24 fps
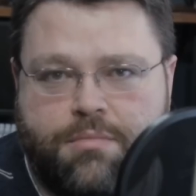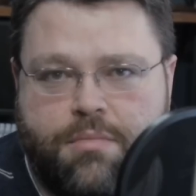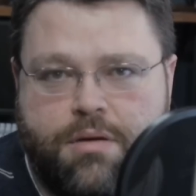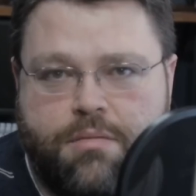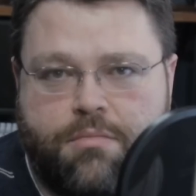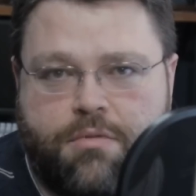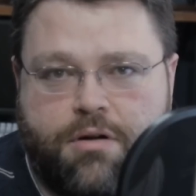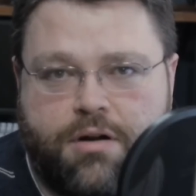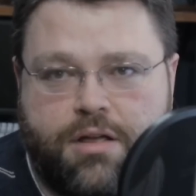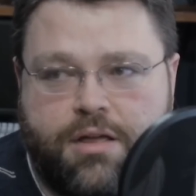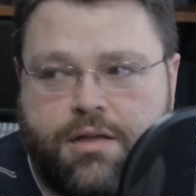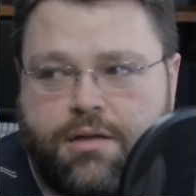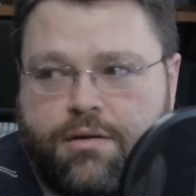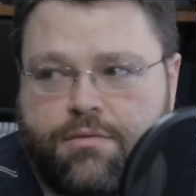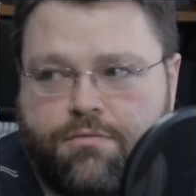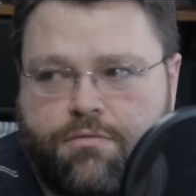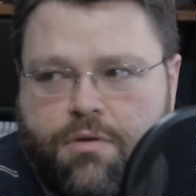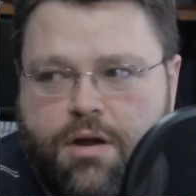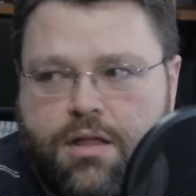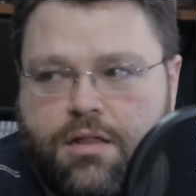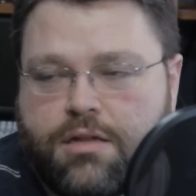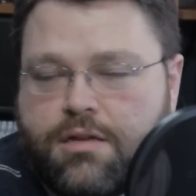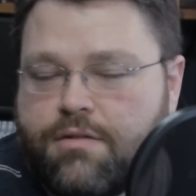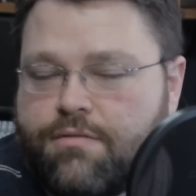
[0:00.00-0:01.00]
memory,
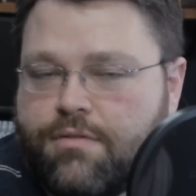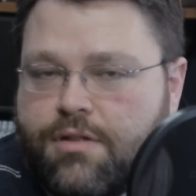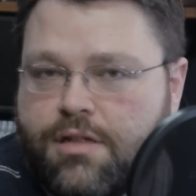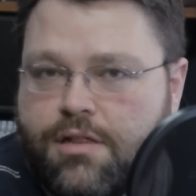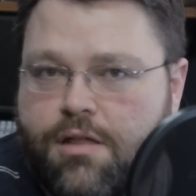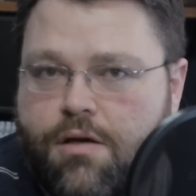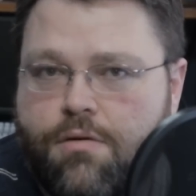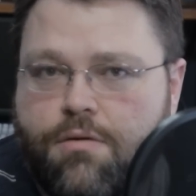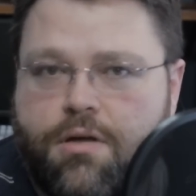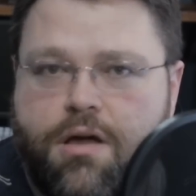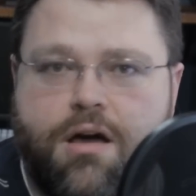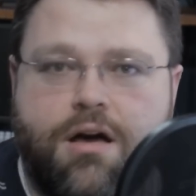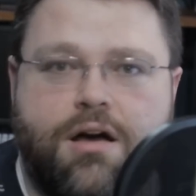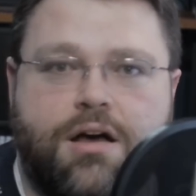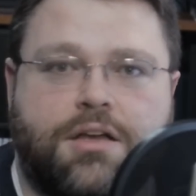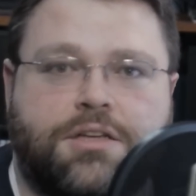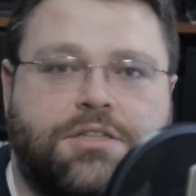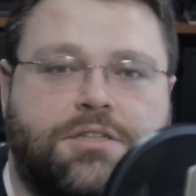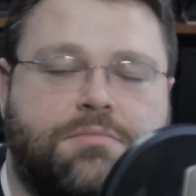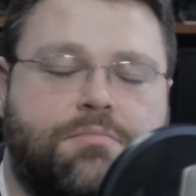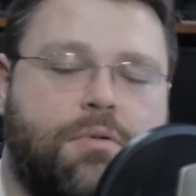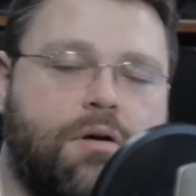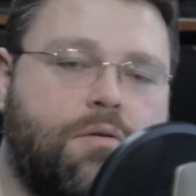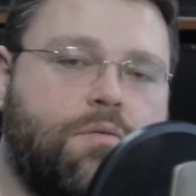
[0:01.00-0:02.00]
relatively low
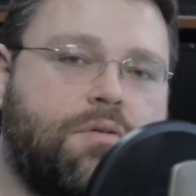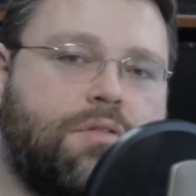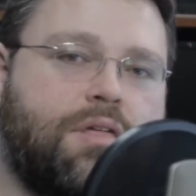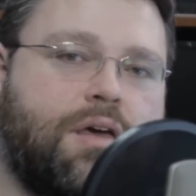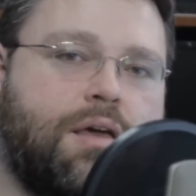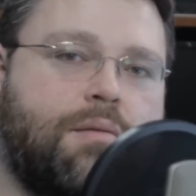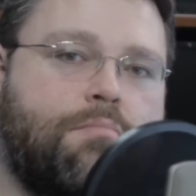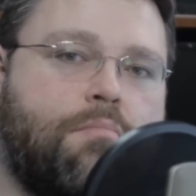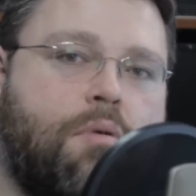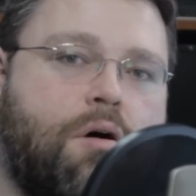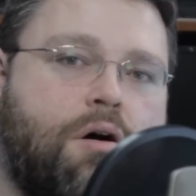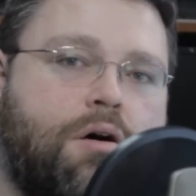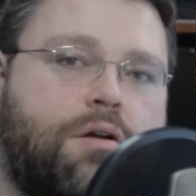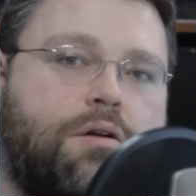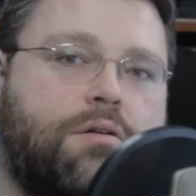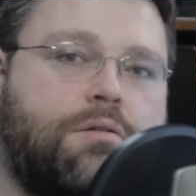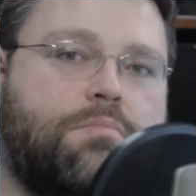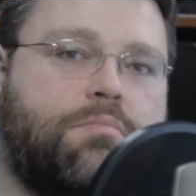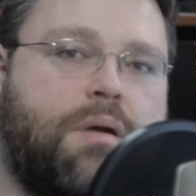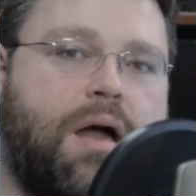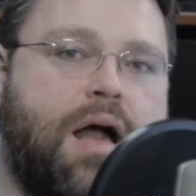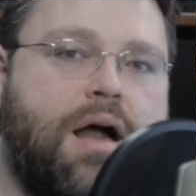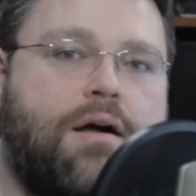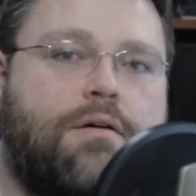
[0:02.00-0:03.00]
cost, but with a modern
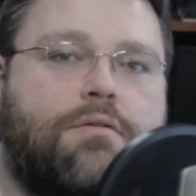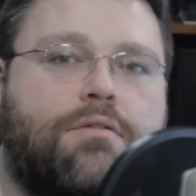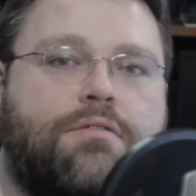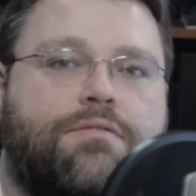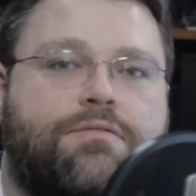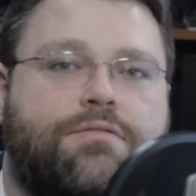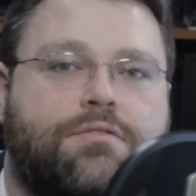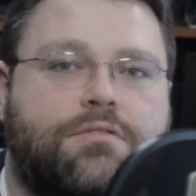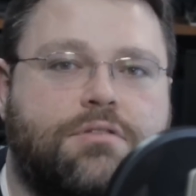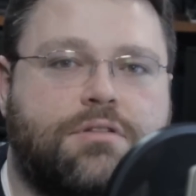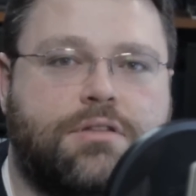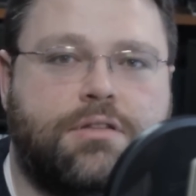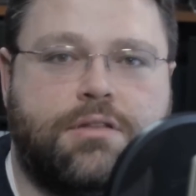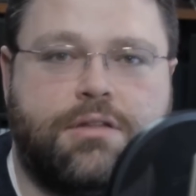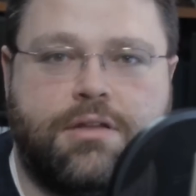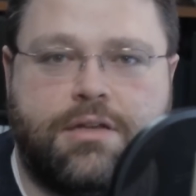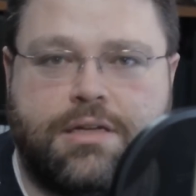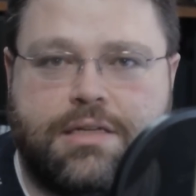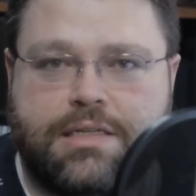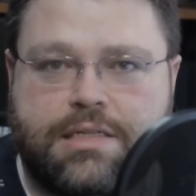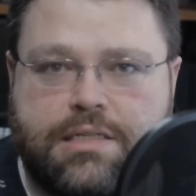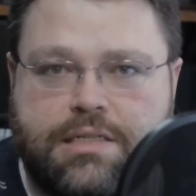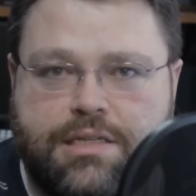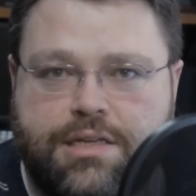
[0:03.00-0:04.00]
powerful
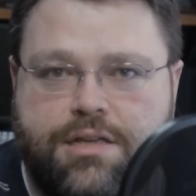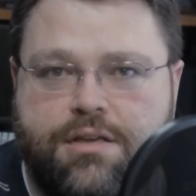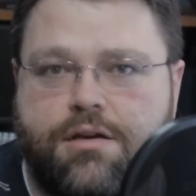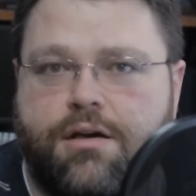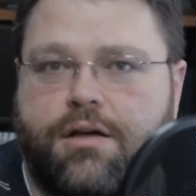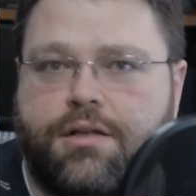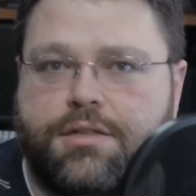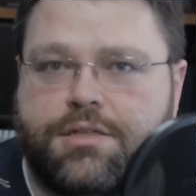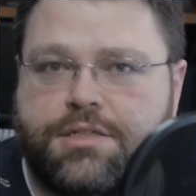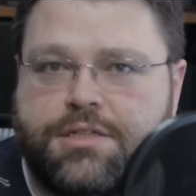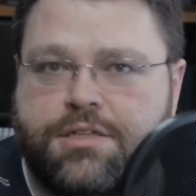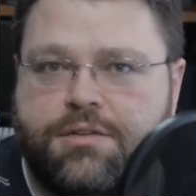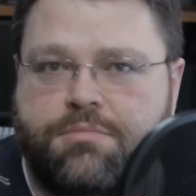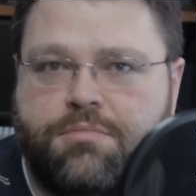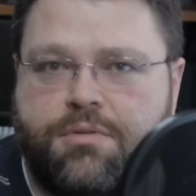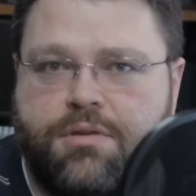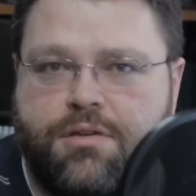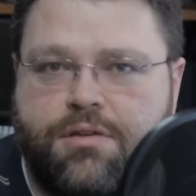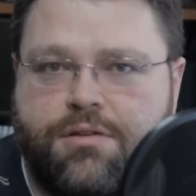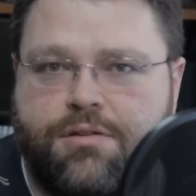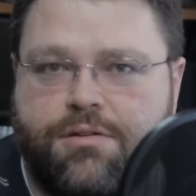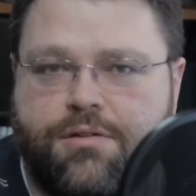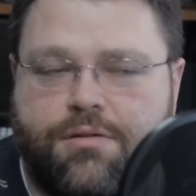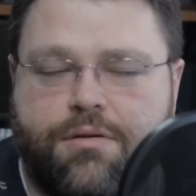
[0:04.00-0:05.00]
Xeon
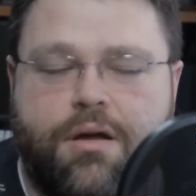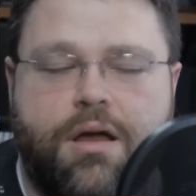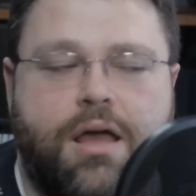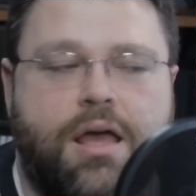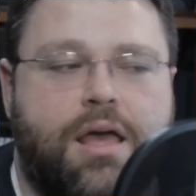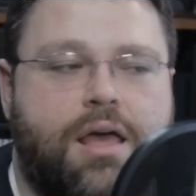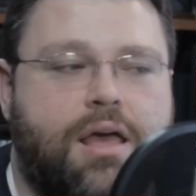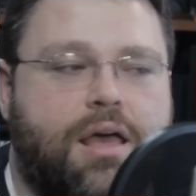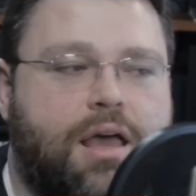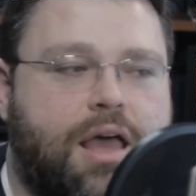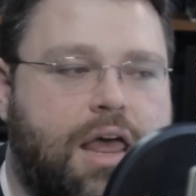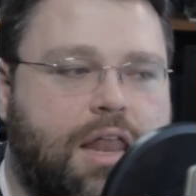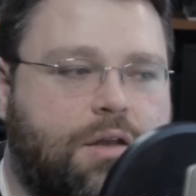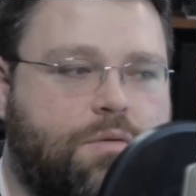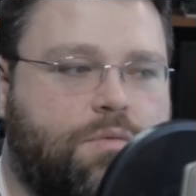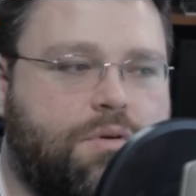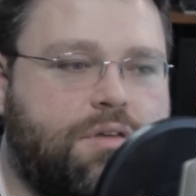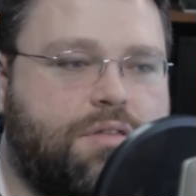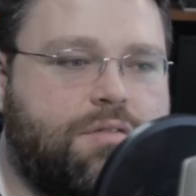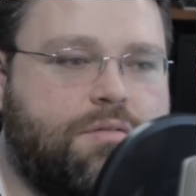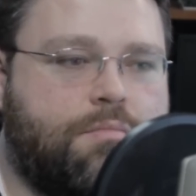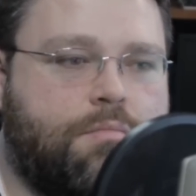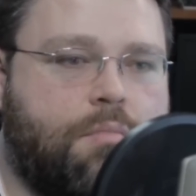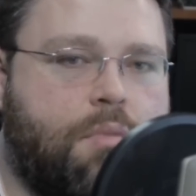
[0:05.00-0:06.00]
CPU and
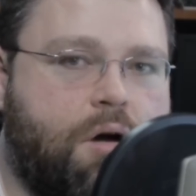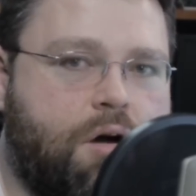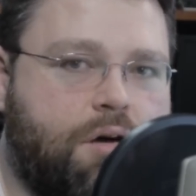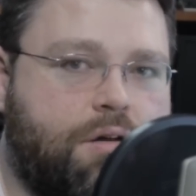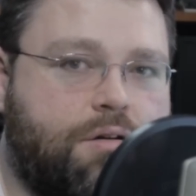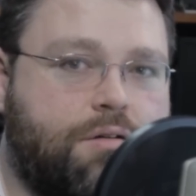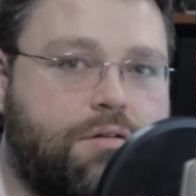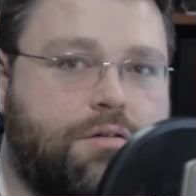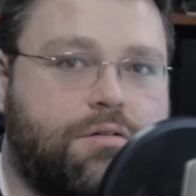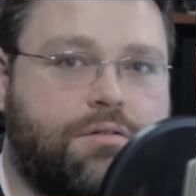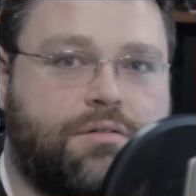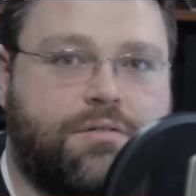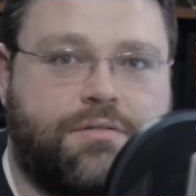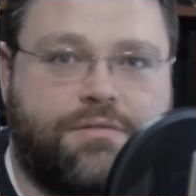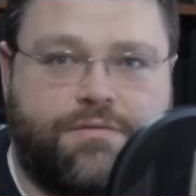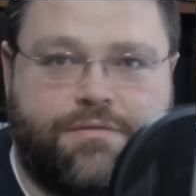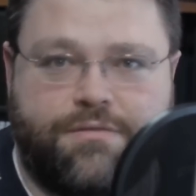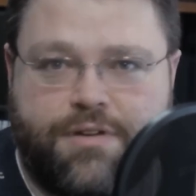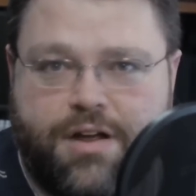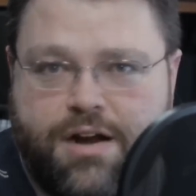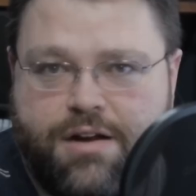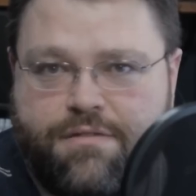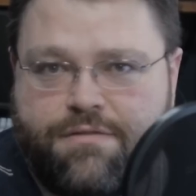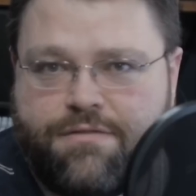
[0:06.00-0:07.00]
with modern
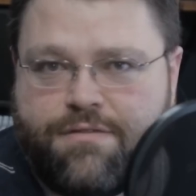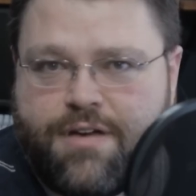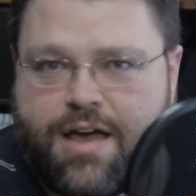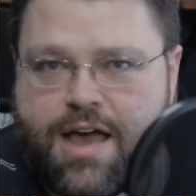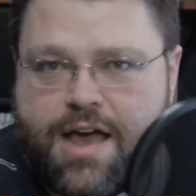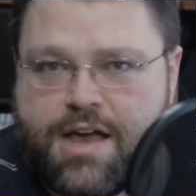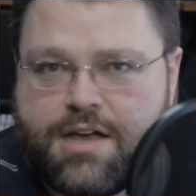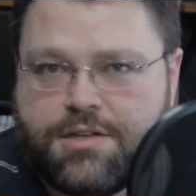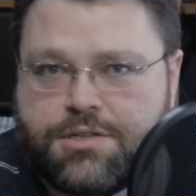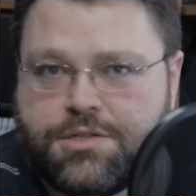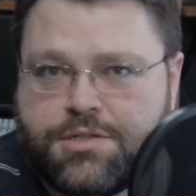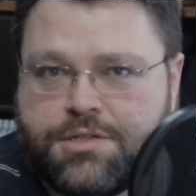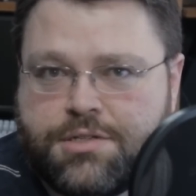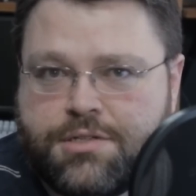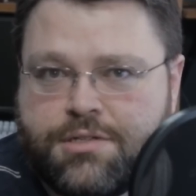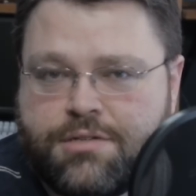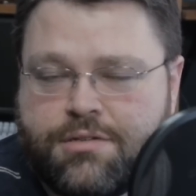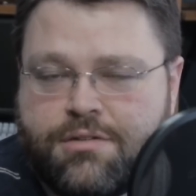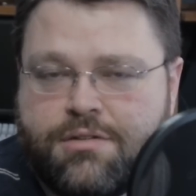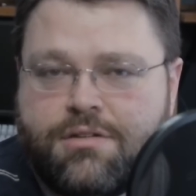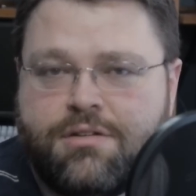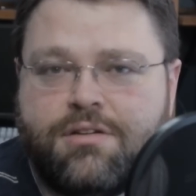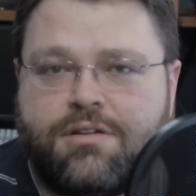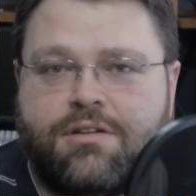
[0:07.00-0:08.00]
very fast
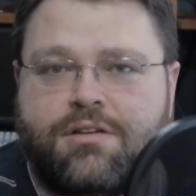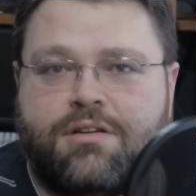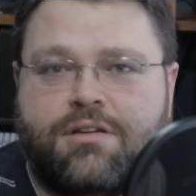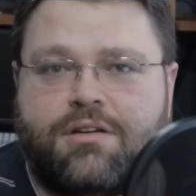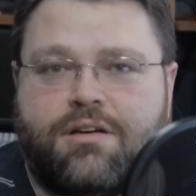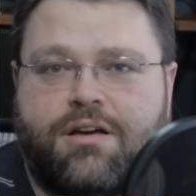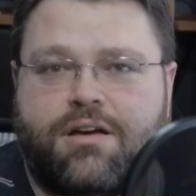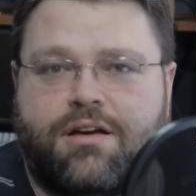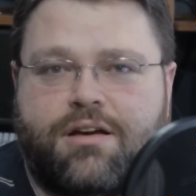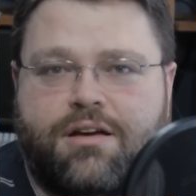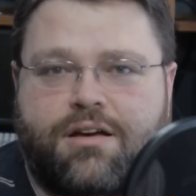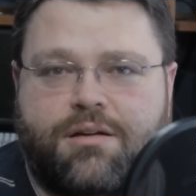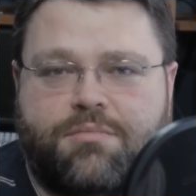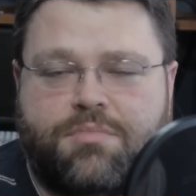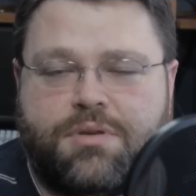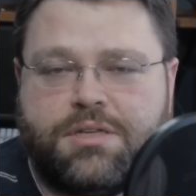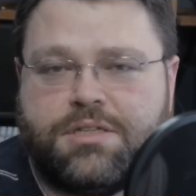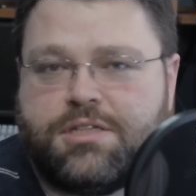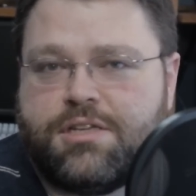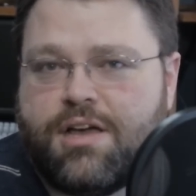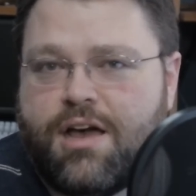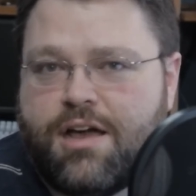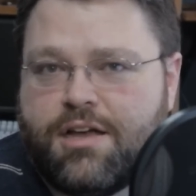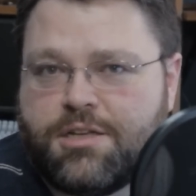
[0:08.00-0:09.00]

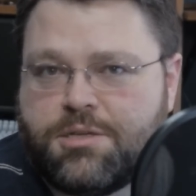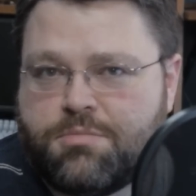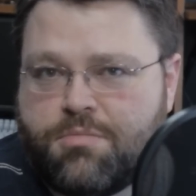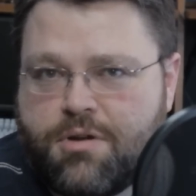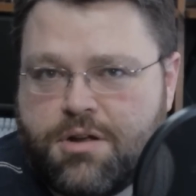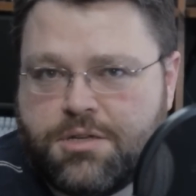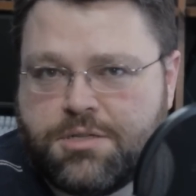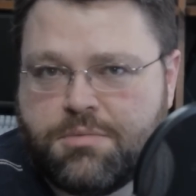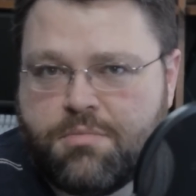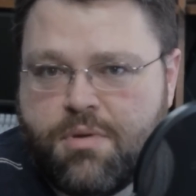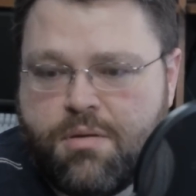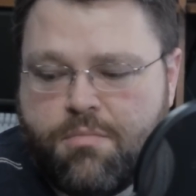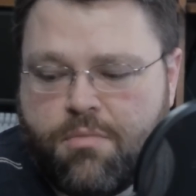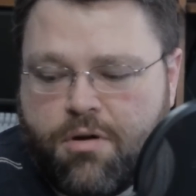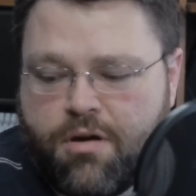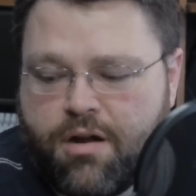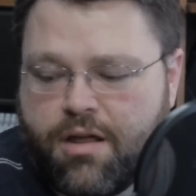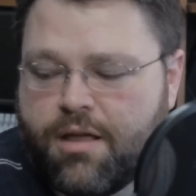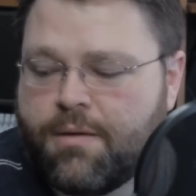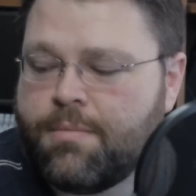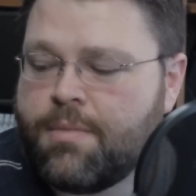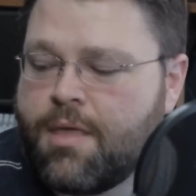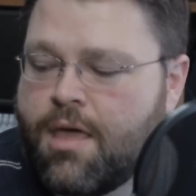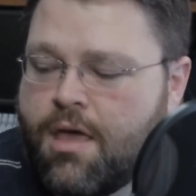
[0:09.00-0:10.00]
PCI Express memory.